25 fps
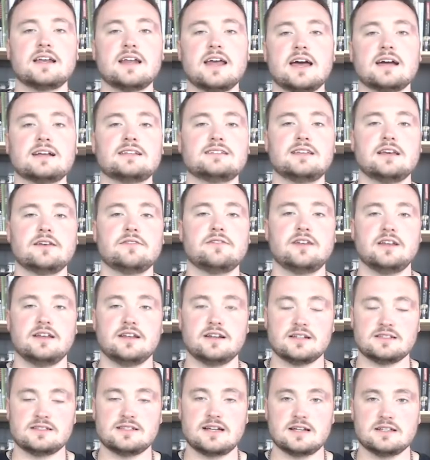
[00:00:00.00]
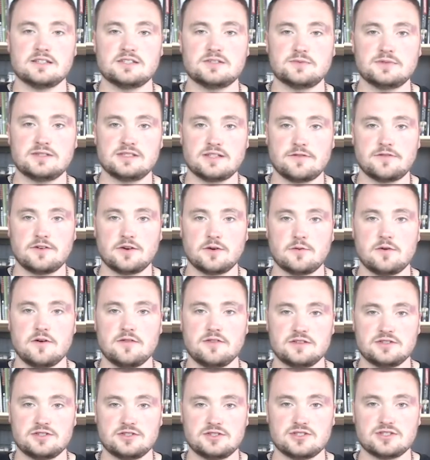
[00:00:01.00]
activity, and it's not a specific one,
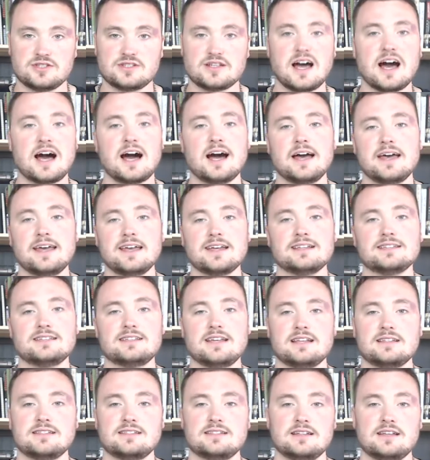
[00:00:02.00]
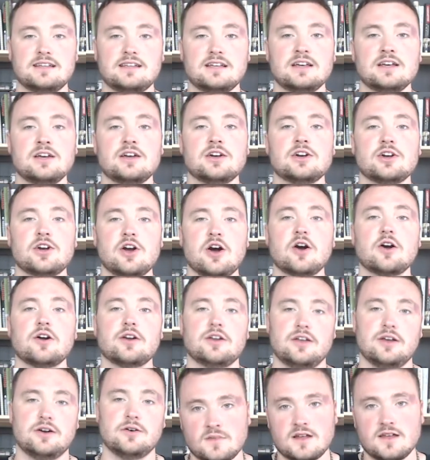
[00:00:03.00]
this is just high intensity
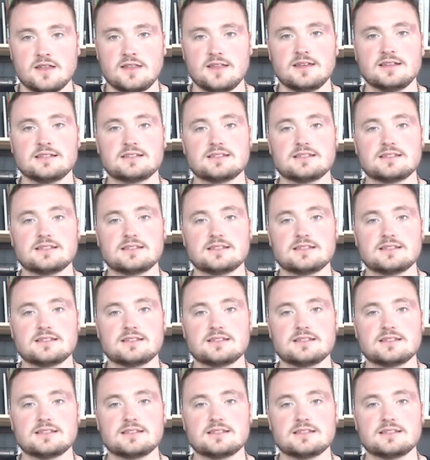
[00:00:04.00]
cardio. Things